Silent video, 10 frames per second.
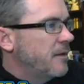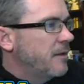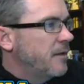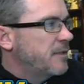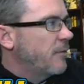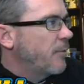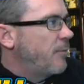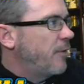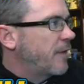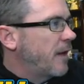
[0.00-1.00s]
Let's see where we
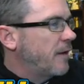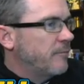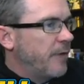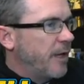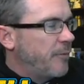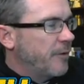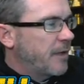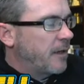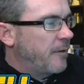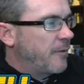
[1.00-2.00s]
can put that. We got to put
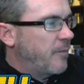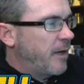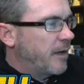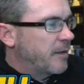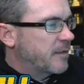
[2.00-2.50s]
that other mod on